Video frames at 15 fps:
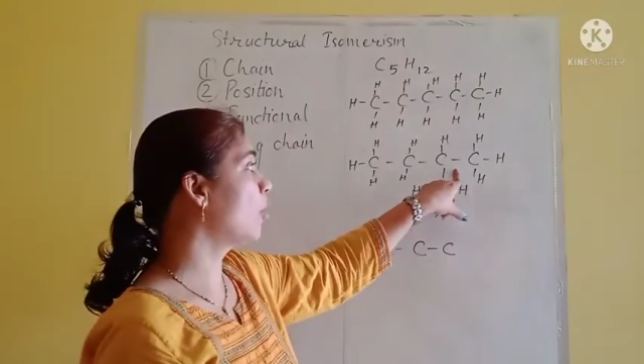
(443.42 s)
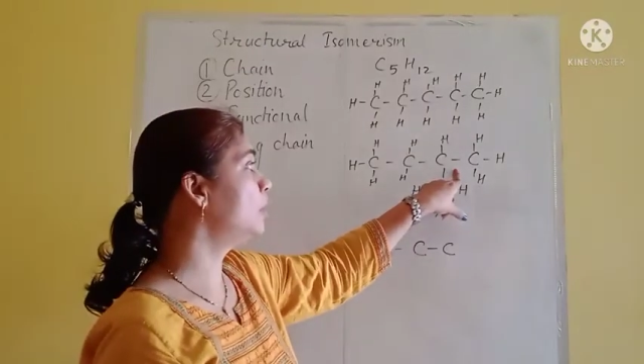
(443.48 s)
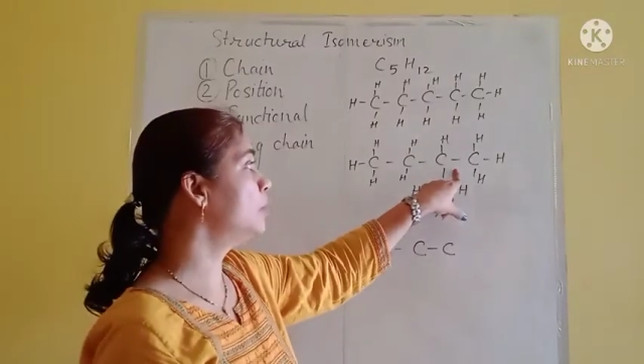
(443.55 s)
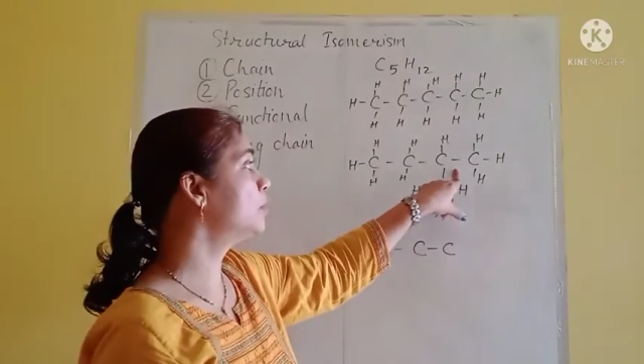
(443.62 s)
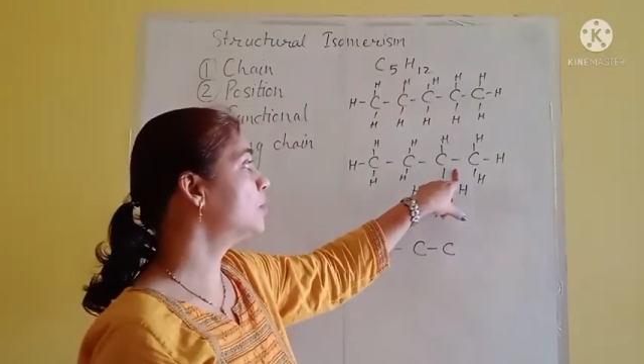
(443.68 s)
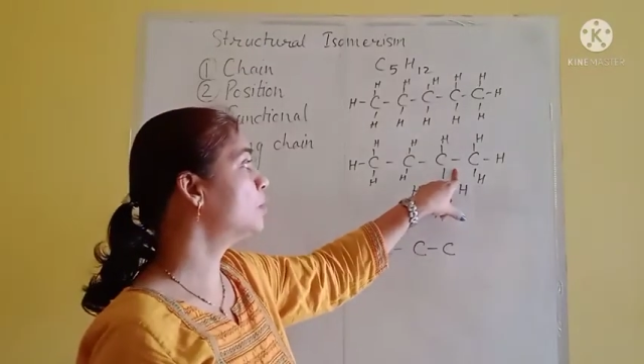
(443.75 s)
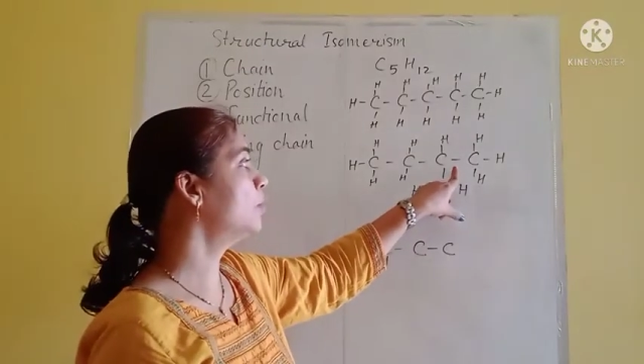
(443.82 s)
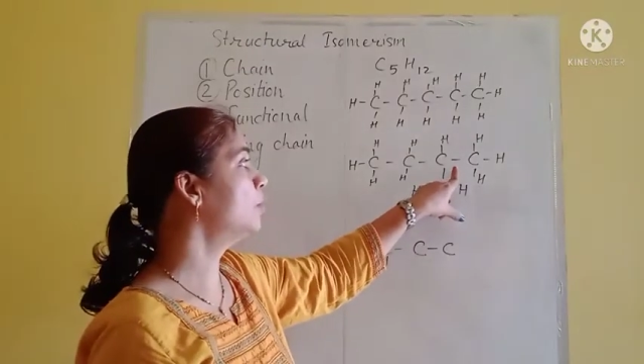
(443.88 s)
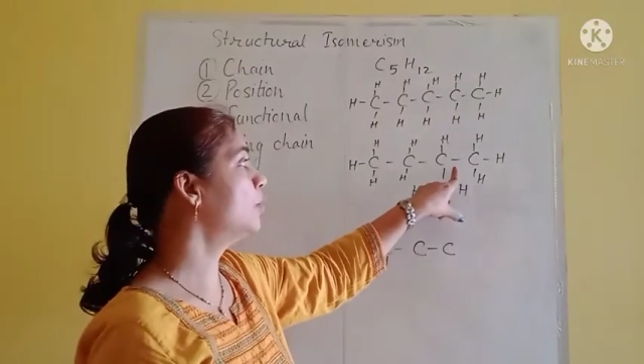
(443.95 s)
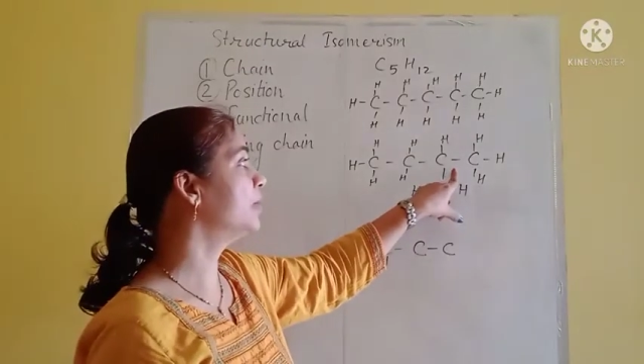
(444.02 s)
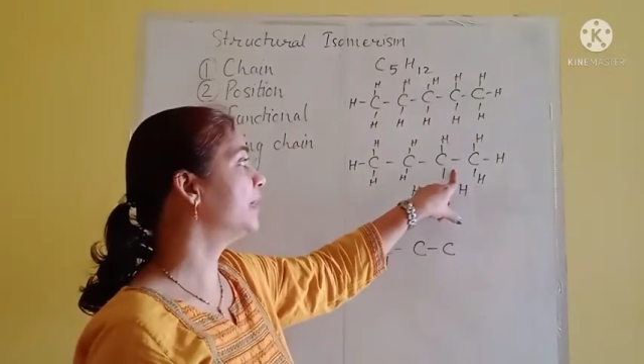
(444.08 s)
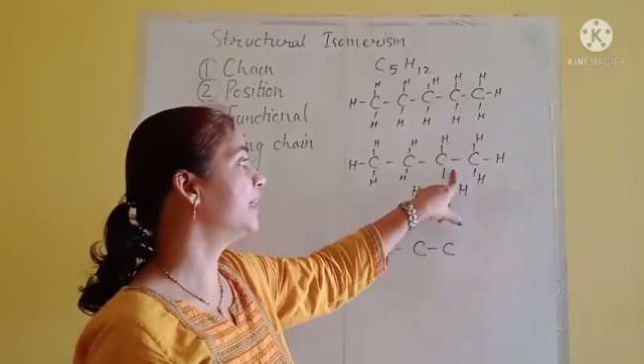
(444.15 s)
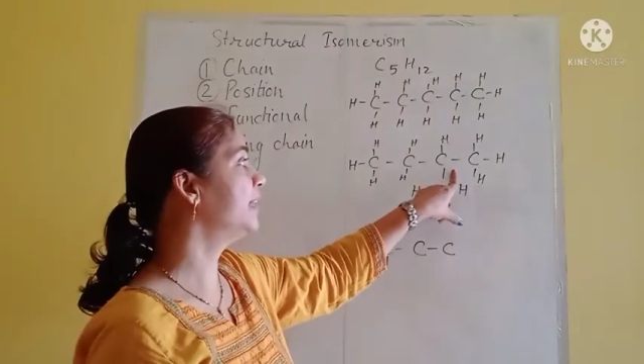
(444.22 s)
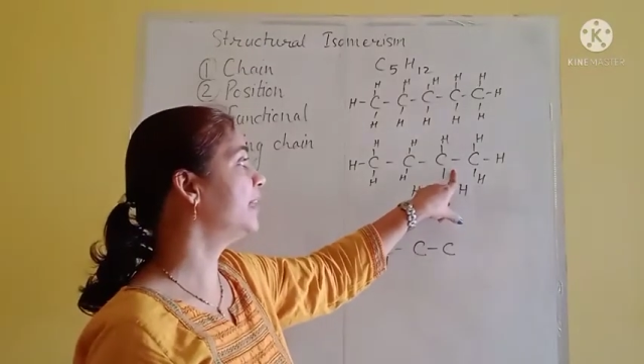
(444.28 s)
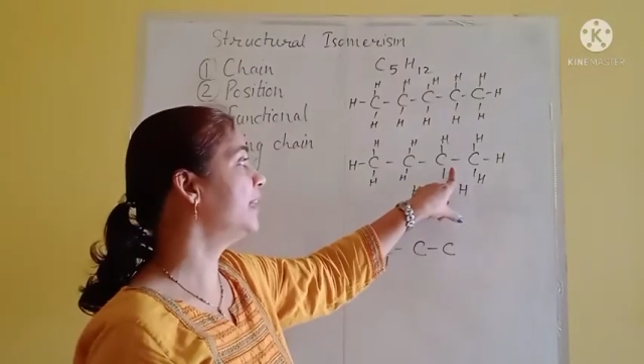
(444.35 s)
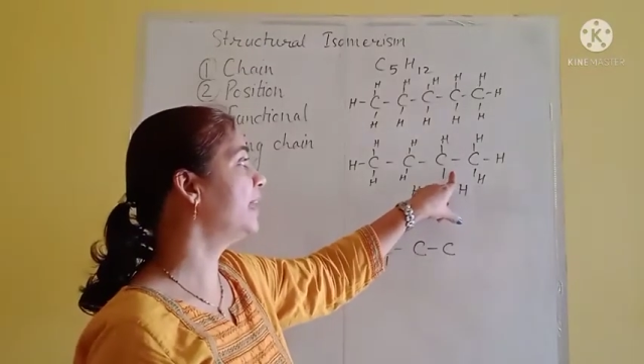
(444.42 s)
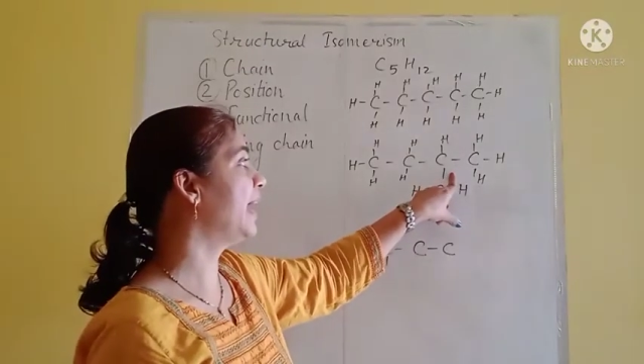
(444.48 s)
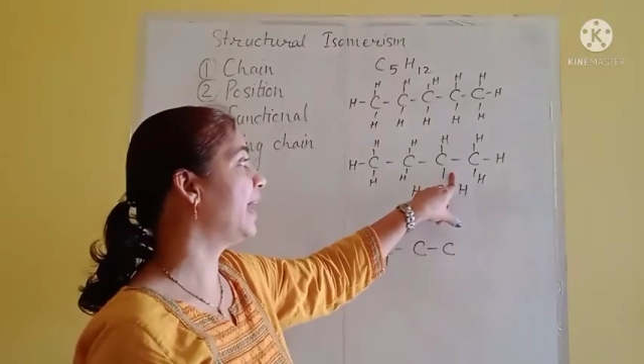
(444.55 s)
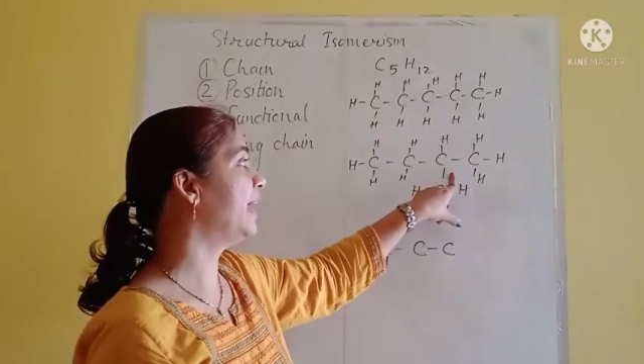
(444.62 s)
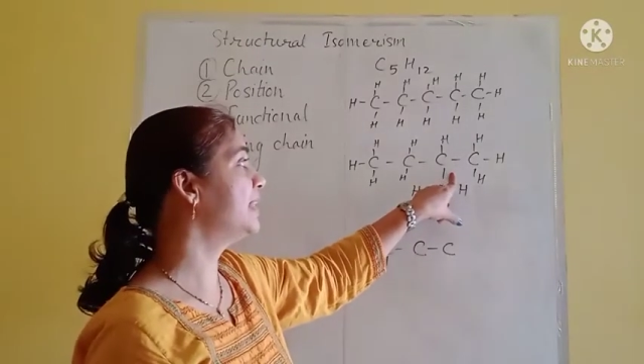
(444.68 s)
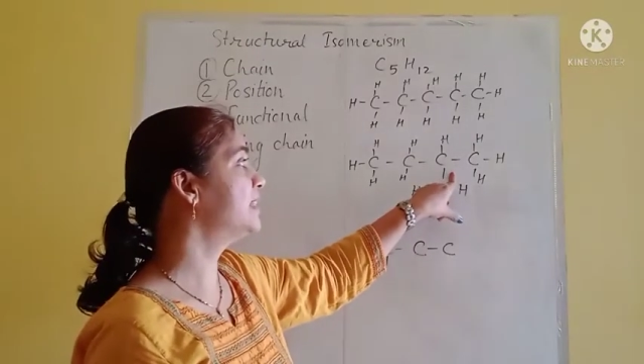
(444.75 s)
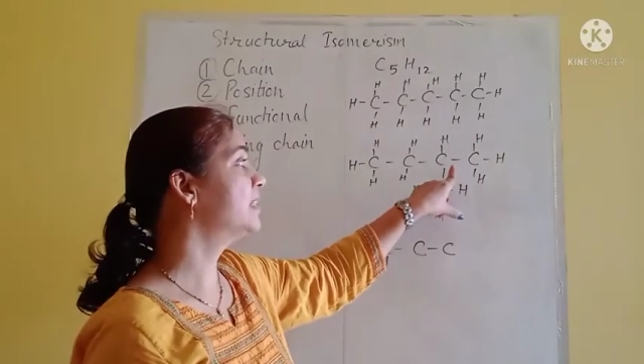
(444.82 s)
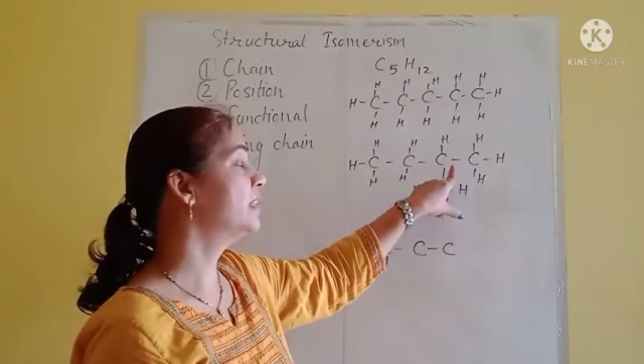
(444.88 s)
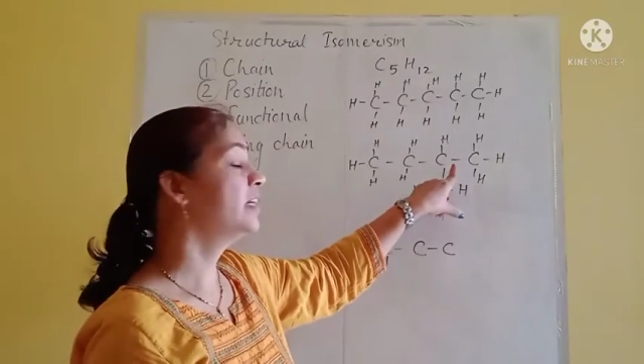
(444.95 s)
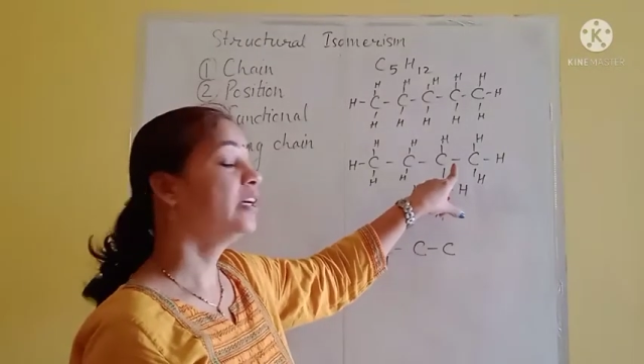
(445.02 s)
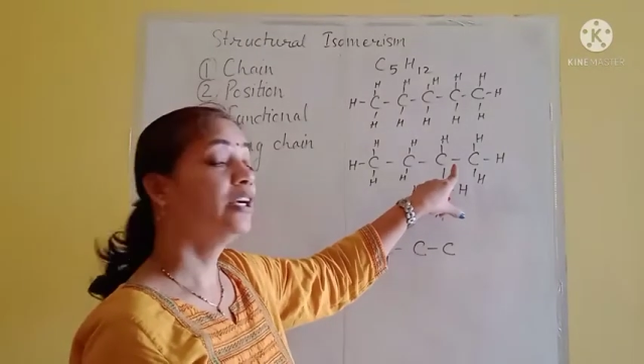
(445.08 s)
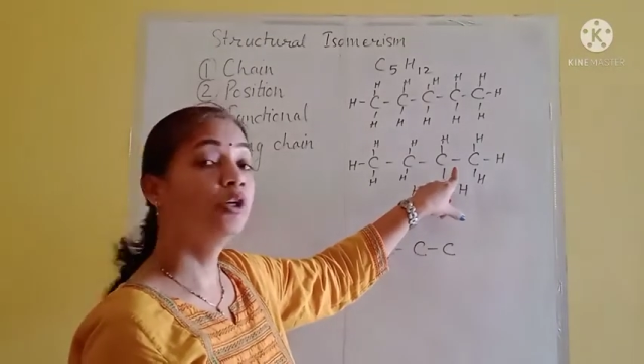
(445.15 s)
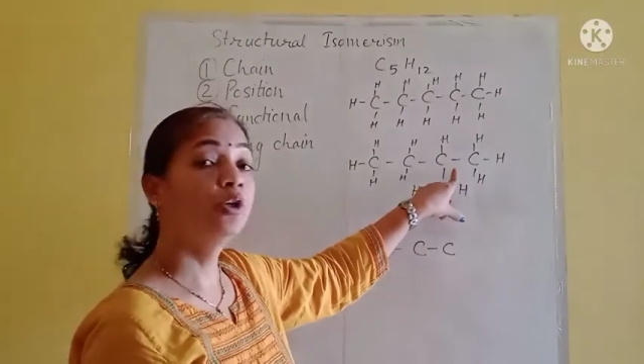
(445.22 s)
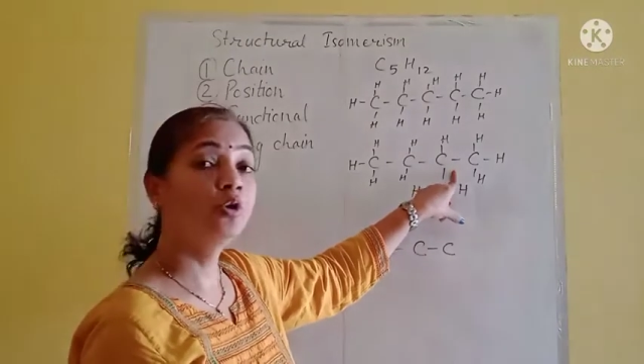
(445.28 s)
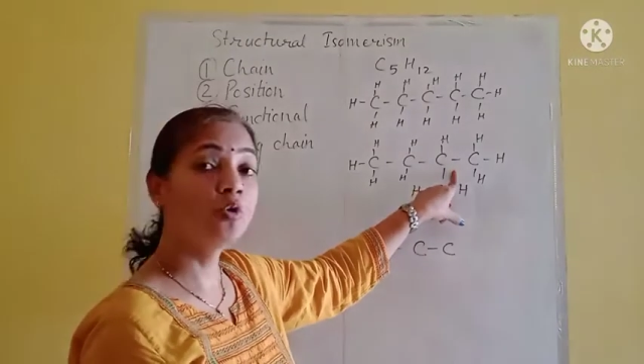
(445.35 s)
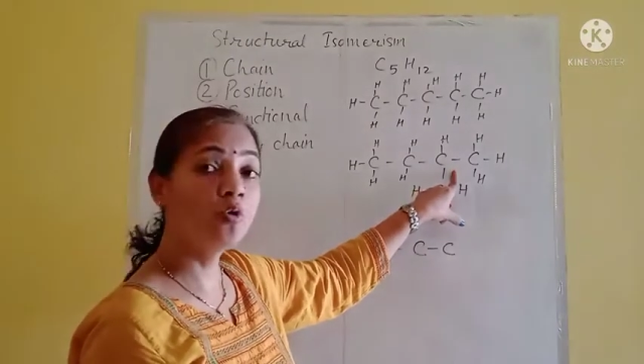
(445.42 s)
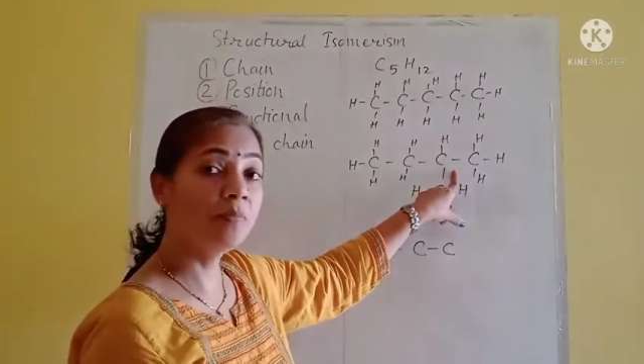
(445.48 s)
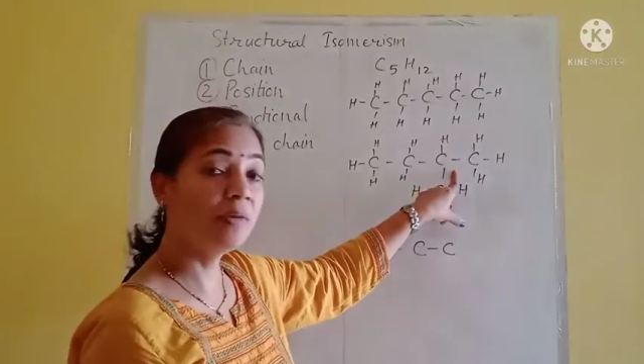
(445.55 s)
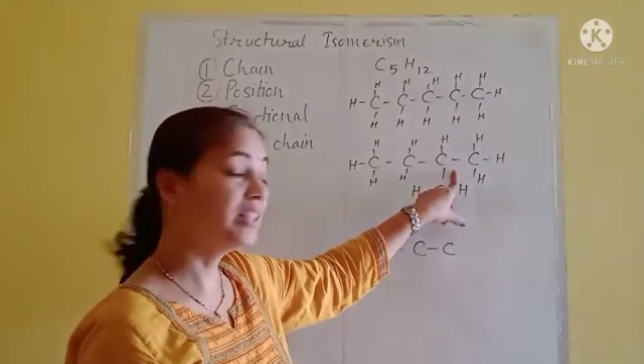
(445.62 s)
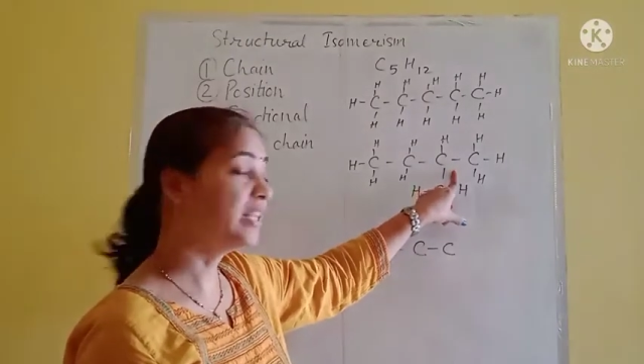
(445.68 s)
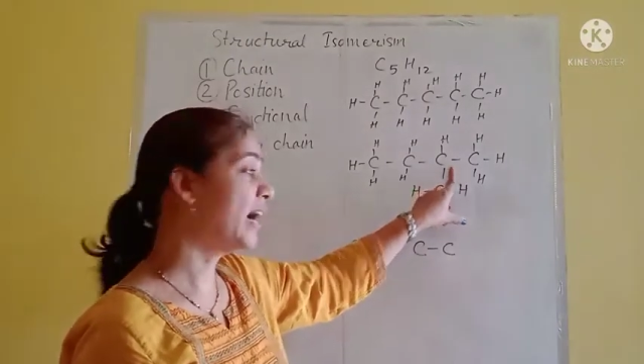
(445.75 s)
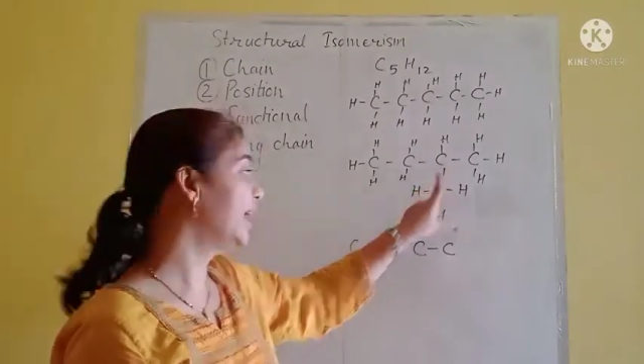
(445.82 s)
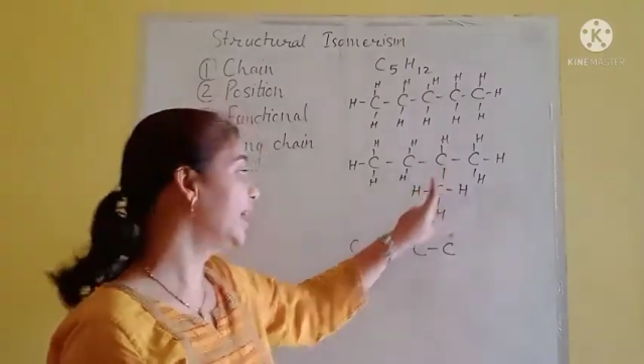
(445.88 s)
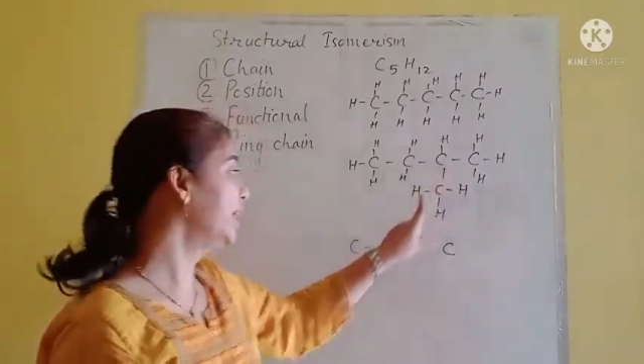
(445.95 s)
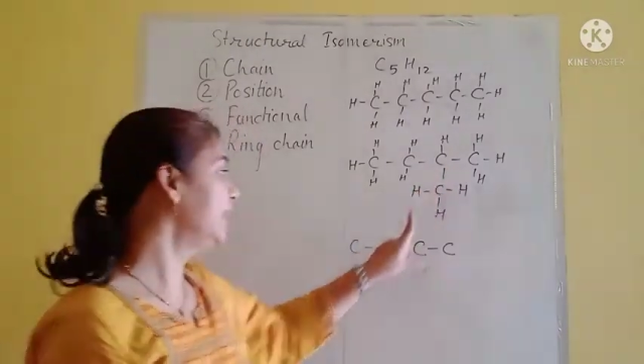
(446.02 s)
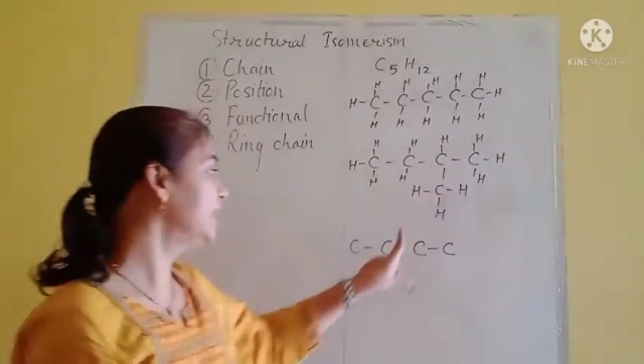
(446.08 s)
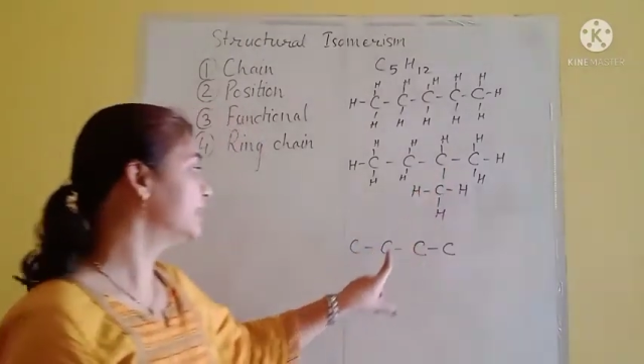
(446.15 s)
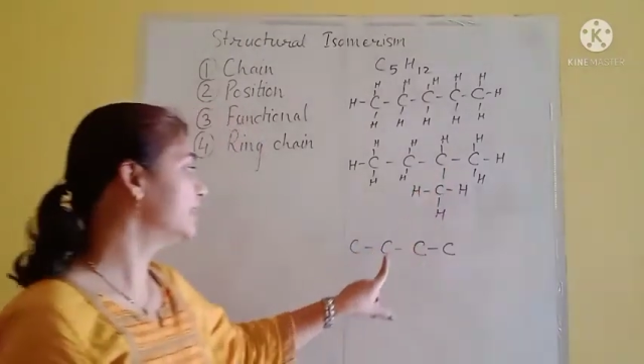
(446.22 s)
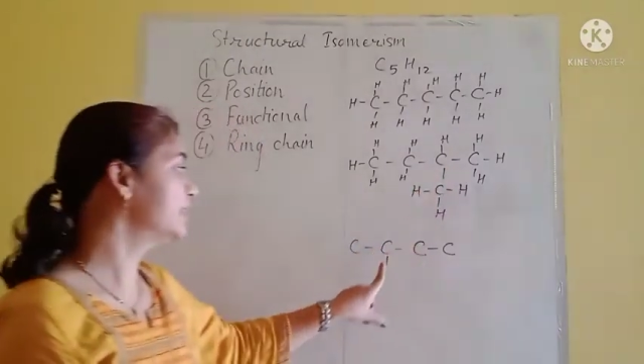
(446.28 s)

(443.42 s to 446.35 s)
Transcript: also written as 2-methyl.